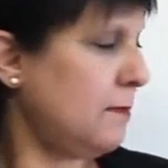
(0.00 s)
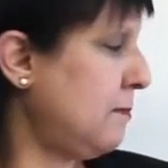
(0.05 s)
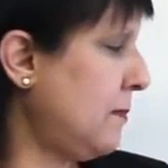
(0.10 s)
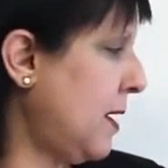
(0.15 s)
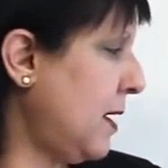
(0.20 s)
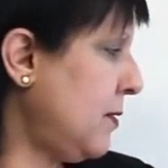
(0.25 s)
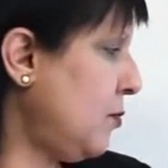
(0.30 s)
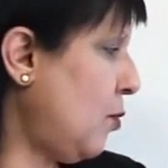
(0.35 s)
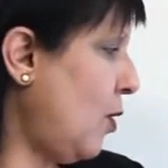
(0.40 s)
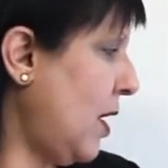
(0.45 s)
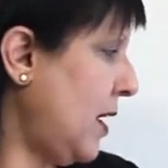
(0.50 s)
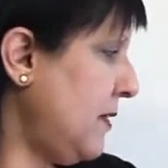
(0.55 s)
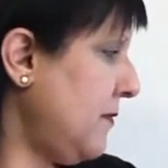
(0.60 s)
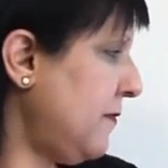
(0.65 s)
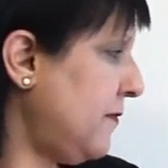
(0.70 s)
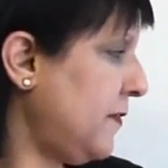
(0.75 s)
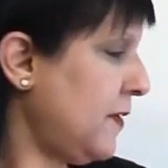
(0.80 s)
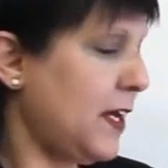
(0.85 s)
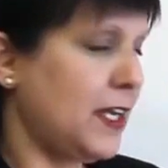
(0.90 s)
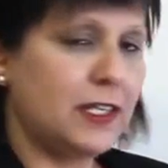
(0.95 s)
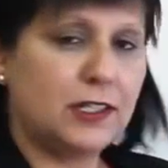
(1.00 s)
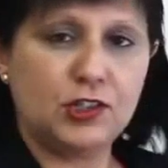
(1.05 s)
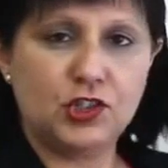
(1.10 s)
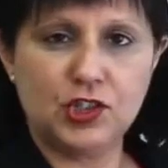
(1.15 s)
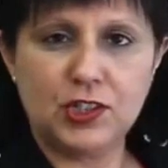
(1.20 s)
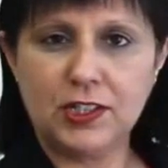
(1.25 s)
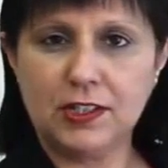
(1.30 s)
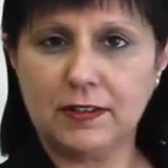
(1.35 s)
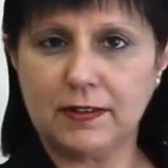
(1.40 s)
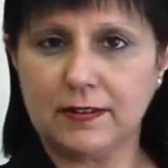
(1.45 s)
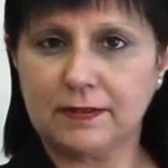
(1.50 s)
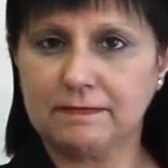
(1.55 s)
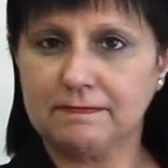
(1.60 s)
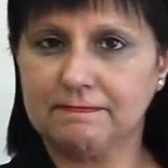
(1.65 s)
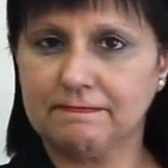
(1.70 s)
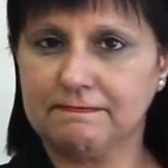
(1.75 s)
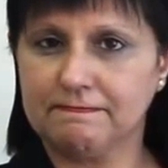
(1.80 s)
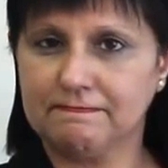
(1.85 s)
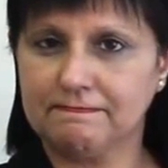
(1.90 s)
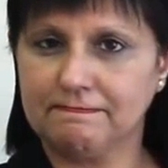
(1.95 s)
My wife, engineer.
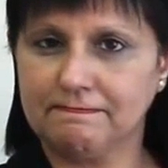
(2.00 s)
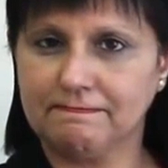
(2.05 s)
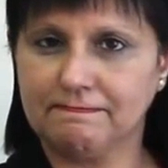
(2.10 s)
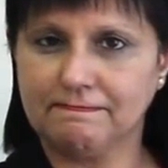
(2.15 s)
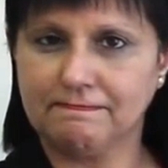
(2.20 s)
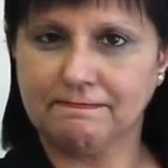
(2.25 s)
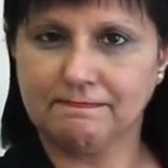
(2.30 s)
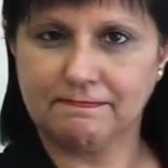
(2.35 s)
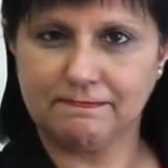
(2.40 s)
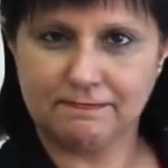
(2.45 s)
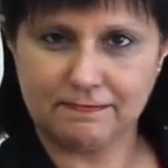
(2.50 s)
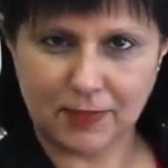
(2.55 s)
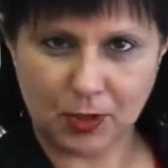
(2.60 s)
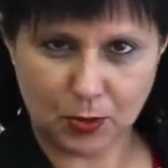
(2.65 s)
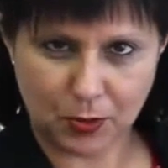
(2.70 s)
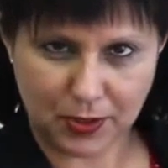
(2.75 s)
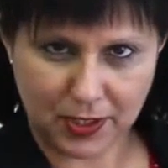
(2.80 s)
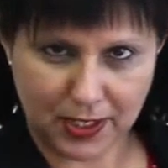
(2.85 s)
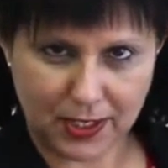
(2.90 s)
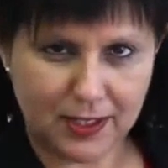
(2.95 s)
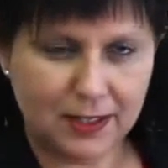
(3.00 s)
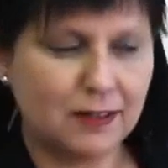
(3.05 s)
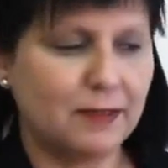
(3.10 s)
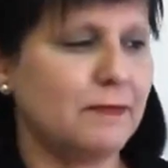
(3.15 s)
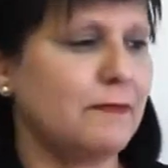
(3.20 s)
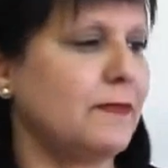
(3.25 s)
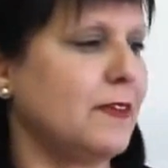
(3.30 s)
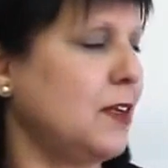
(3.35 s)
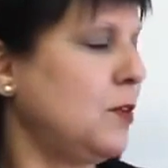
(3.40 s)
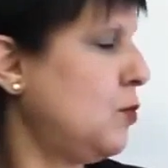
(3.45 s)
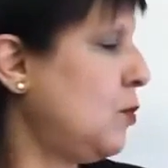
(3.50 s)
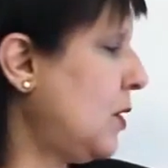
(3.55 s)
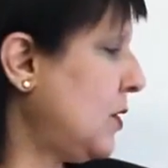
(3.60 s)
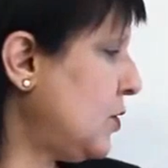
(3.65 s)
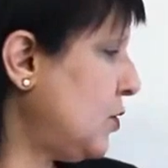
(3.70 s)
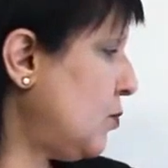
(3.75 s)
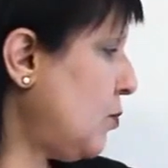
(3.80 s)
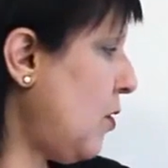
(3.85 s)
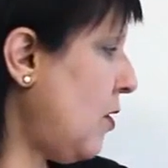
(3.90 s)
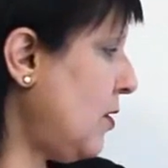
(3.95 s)
Okay?
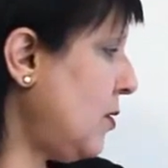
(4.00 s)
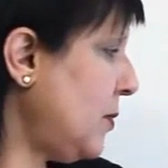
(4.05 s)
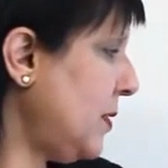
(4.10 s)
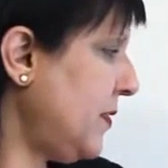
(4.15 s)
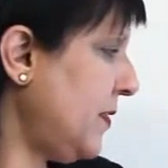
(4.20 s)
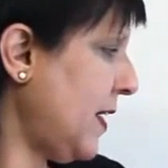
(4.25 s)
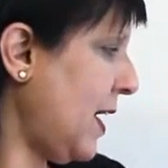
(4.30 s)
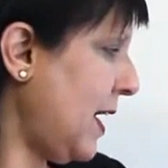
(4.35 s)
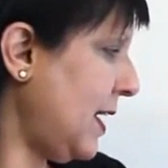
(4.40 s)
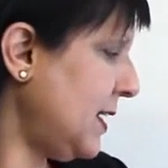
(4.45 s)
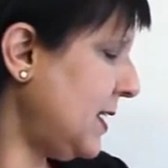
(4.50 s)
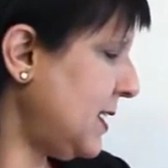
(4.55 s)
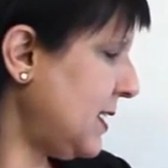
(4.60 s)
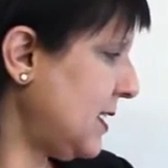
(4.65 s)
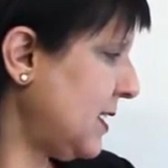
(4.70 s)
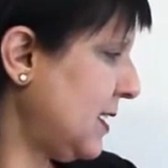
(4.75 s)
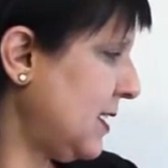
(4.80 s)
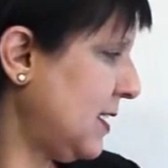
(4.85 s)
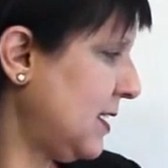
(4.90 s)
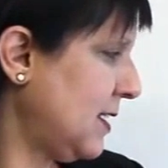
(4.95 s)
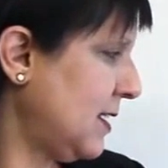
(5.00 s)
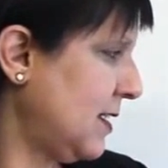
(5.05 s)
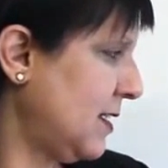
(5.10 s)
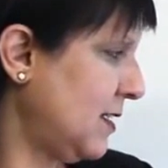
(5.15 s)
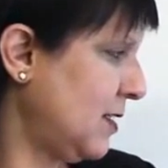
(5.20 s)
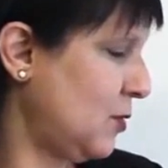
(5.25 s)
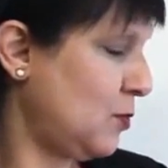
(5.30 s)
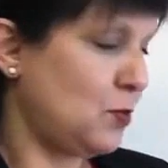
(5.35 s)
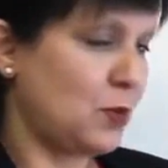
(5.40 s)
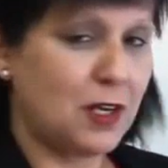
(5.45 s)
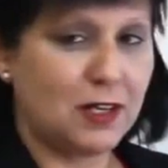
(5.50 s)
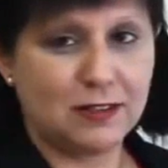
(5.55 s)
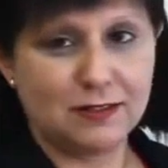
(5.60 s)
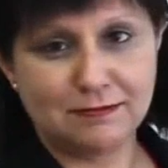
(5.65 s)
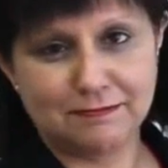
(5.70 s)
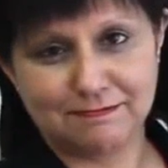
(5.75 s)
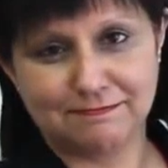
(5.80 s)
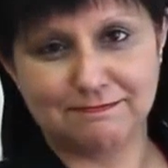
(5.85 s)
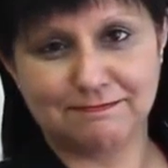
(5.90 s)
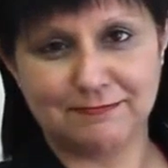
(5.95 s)
What's wrong with that?
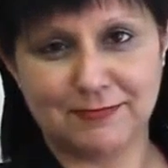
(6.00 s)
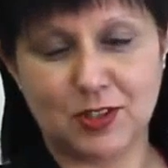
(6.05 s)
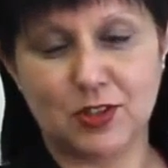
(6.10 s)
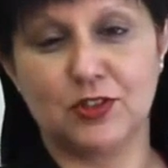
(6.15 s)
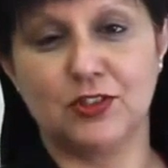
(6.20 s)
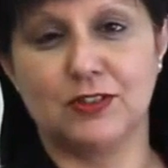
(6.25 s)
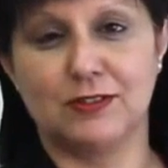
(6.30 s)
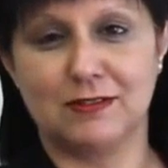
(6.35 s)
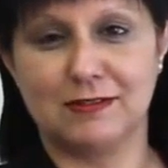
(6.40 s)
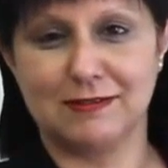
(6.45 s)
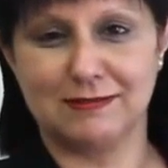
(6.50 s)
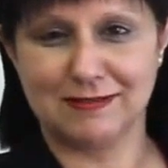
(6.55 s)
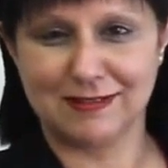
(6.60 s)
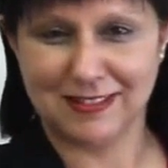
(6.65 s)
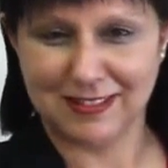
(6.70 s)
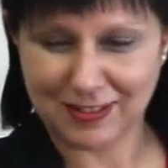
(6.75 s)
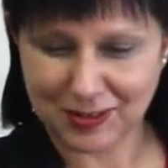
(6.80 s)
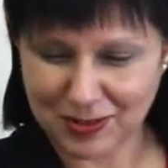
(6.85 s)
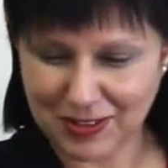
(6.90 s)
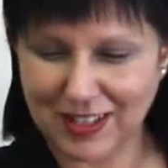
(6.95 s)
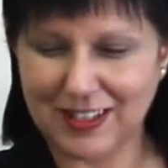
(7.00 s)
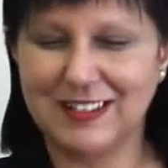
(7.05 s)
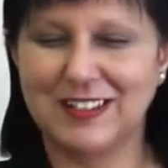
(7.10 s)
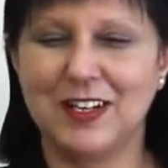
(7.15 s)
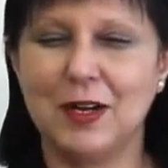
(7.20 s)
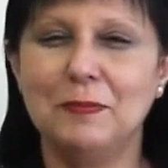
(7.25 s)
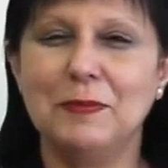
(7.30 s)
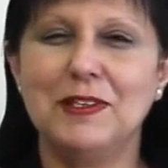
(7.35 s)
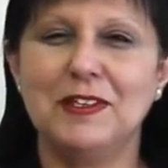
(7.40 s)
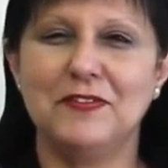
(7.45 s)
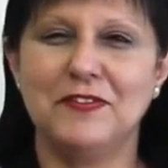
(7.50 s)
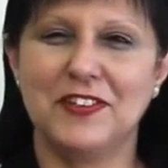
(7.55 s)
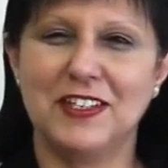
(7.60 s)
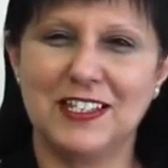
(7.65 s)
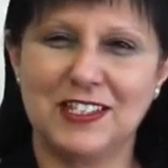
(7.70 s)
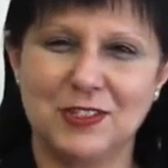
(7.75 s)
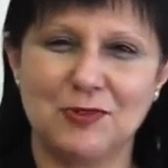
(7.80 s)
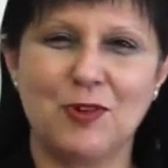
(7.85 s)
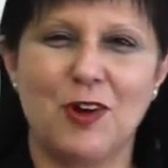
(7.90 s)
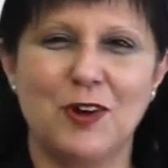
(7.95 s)
Well, there's a couple of
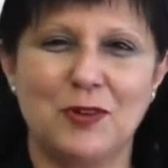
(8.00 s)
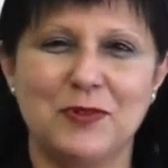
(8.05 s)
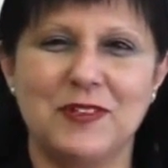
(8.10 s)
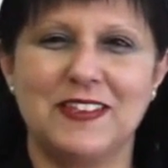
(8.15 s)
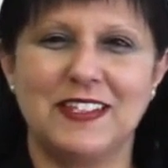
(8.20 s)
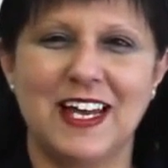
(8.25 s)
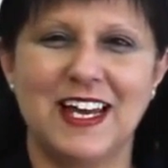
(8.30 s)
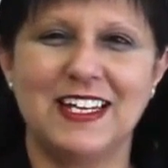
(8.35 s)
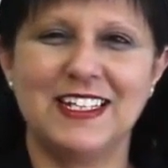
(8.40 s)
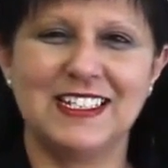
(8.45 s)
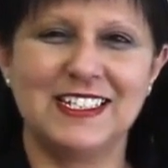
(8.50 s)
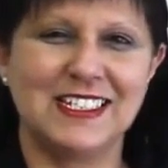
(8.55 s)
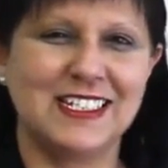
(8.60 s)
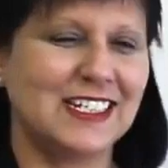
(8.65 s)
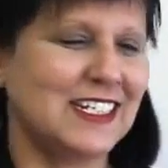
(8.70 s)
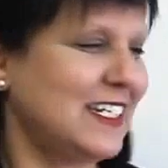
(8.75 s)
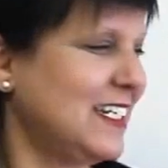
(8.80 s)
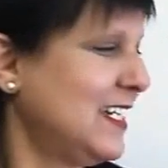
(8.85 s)
things wrong with that.